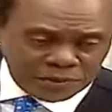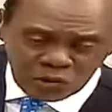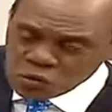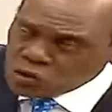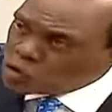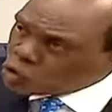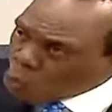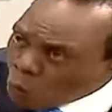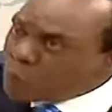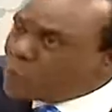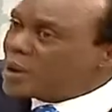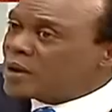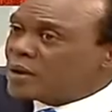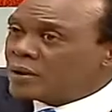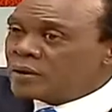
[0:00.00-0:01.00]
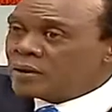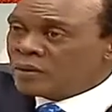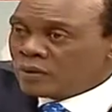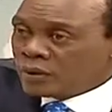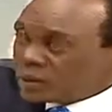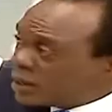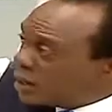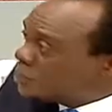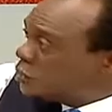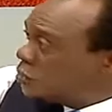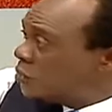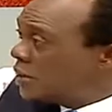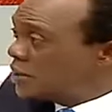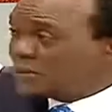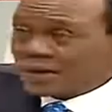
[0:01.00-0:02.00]
comes to doping, when it comes
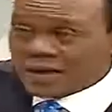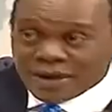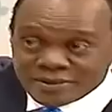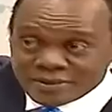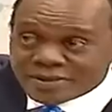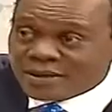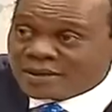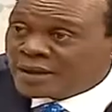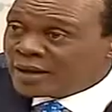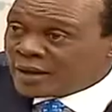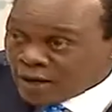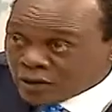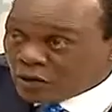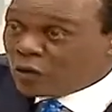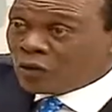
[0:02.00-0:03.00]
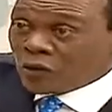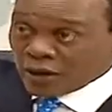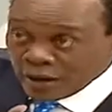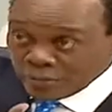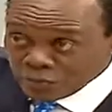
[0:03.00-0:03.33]
to being tested and all that.